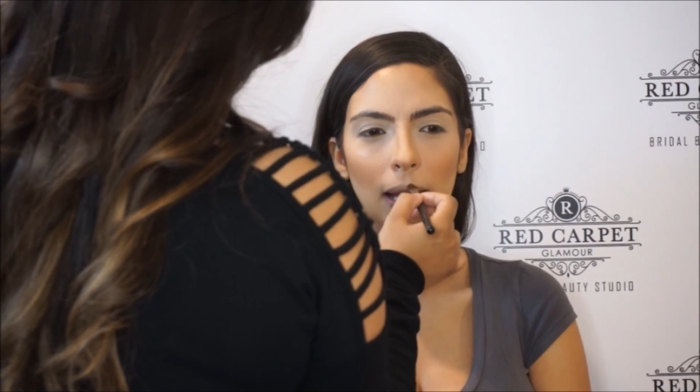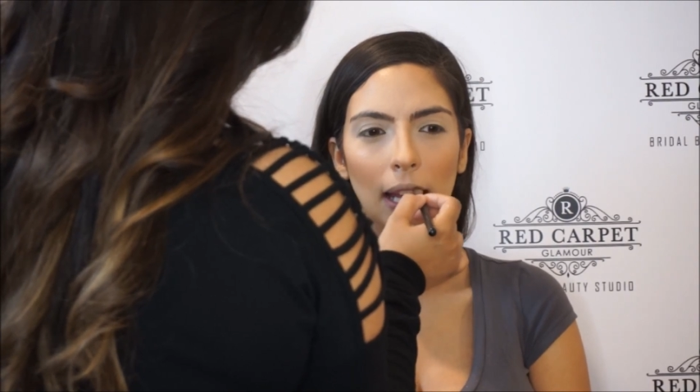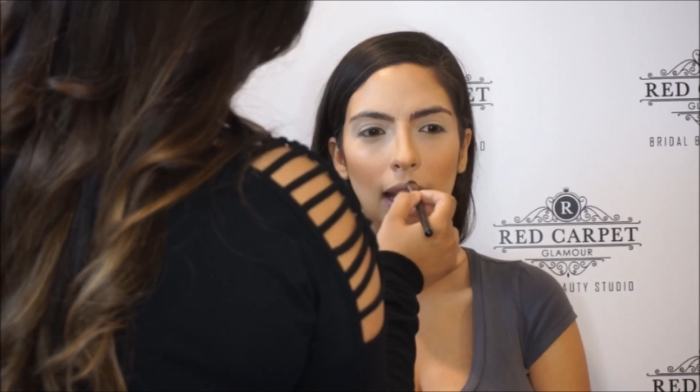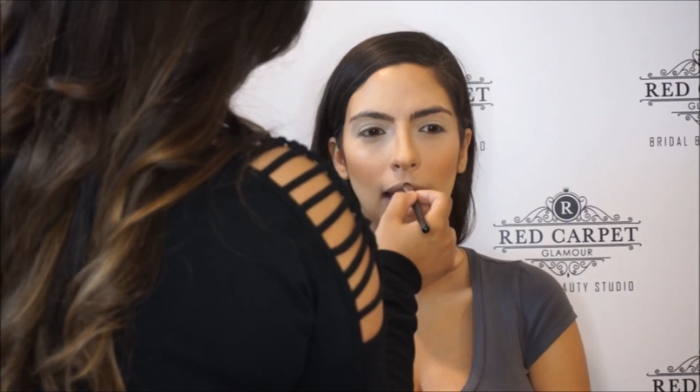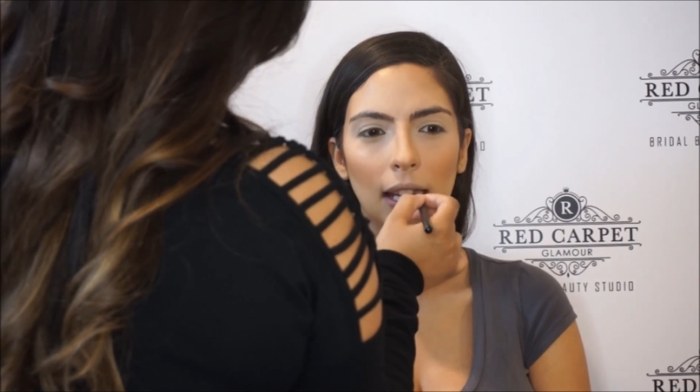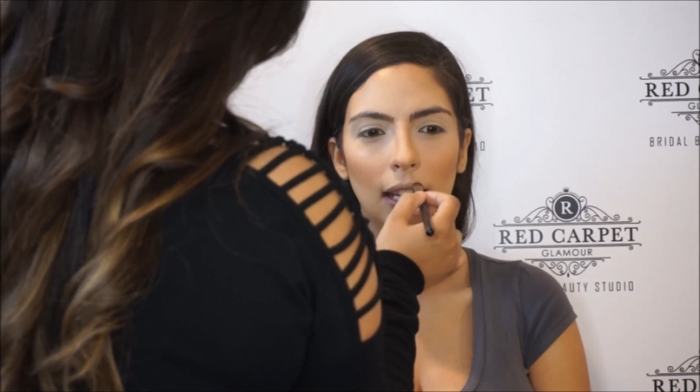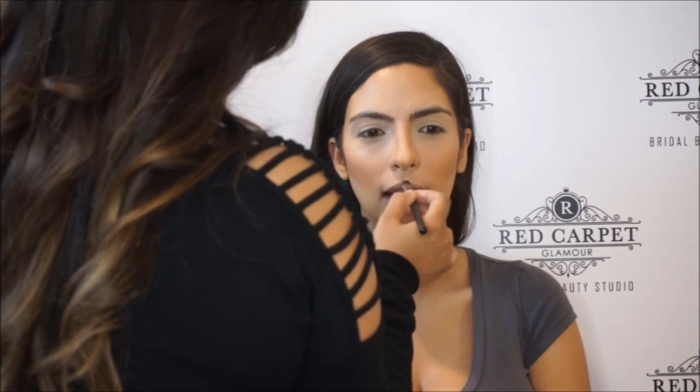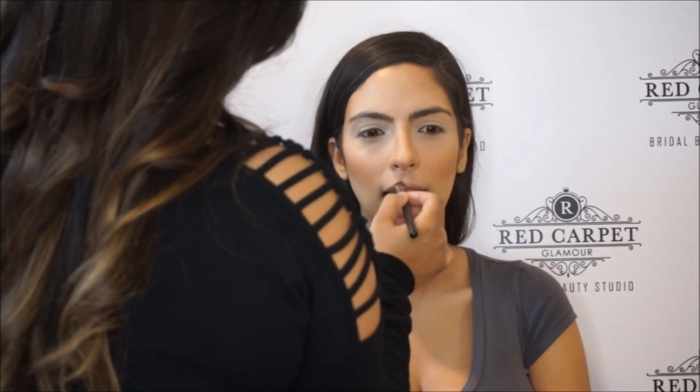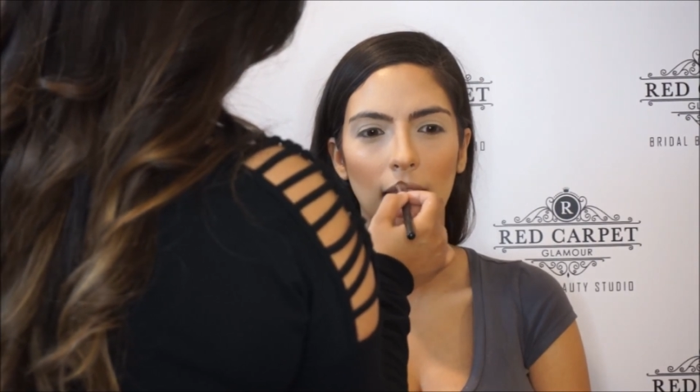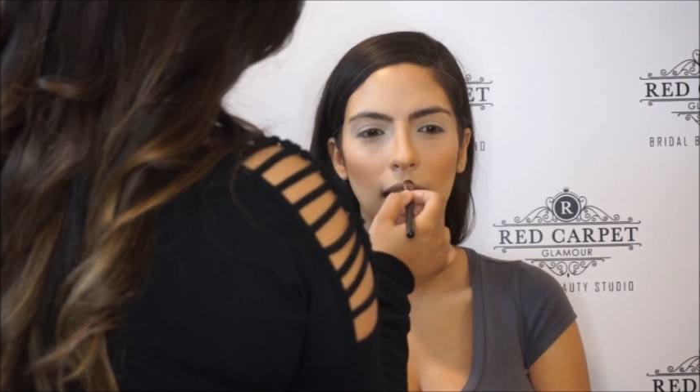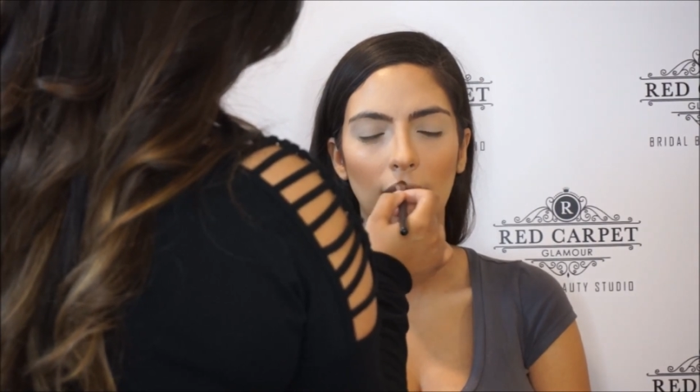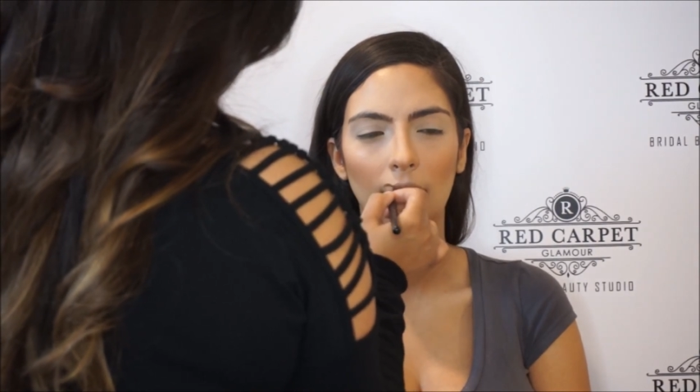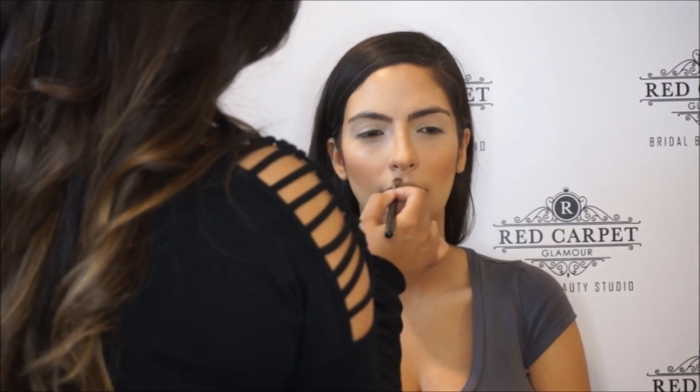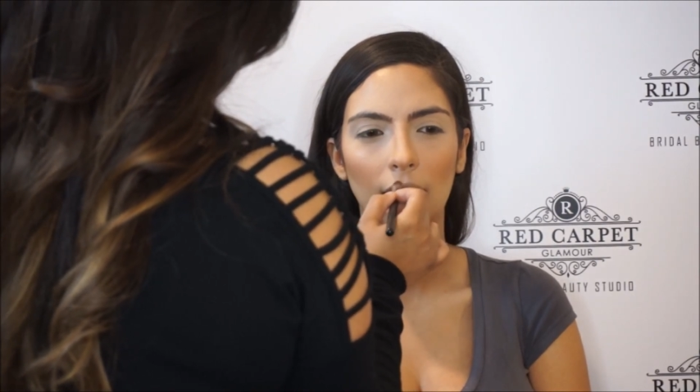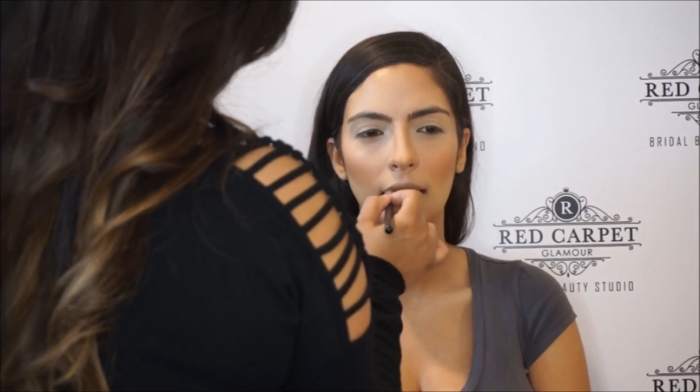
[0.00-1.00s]
the top of the
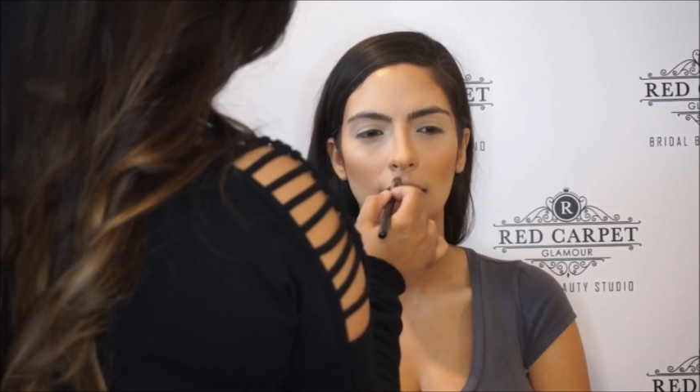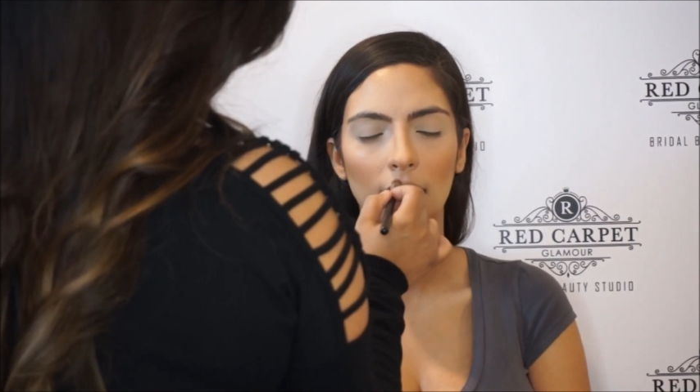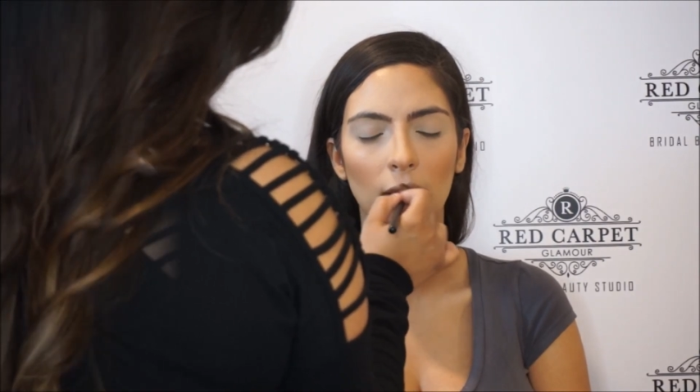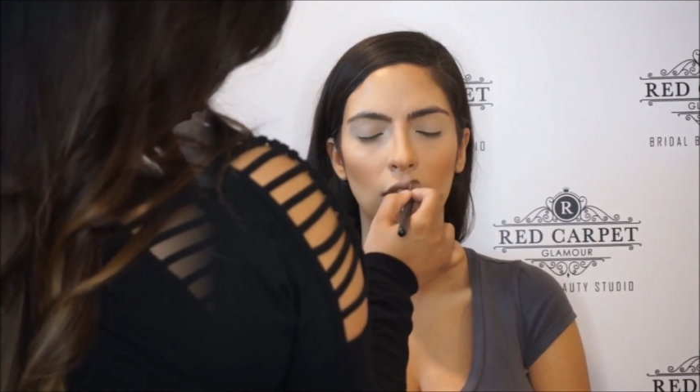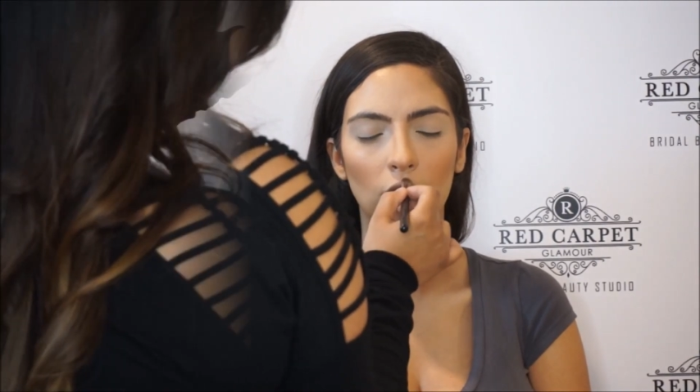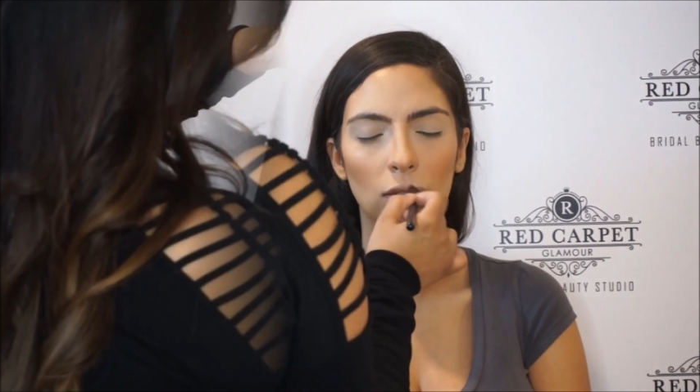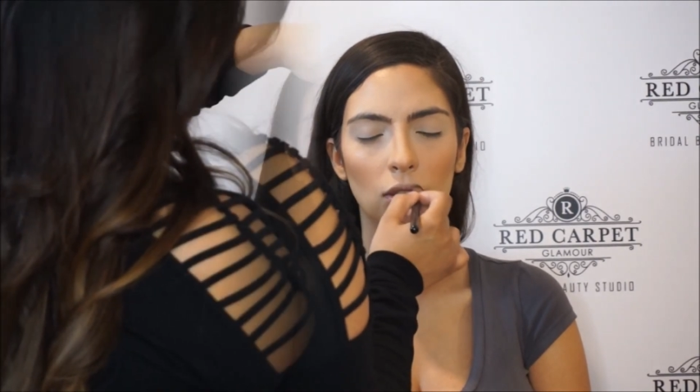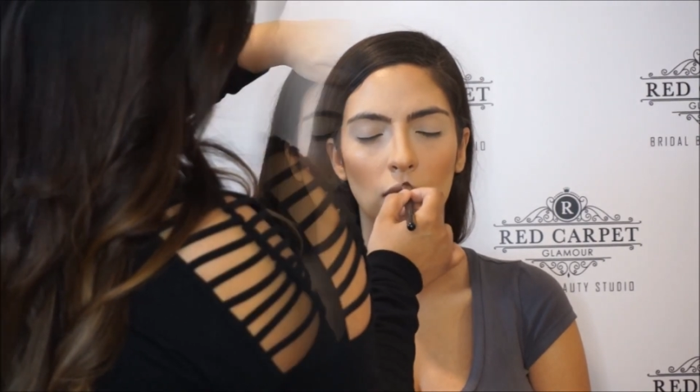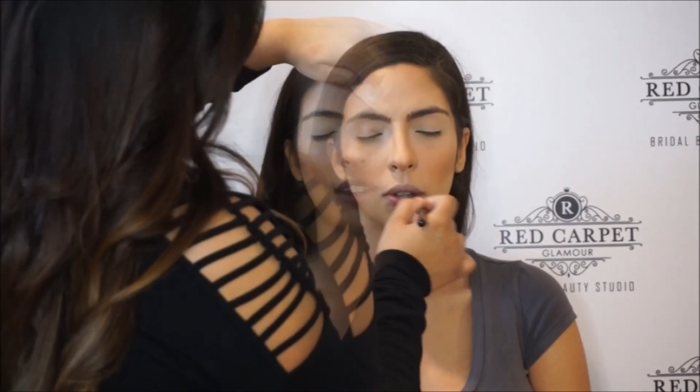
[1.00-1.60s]
Cupid's bow,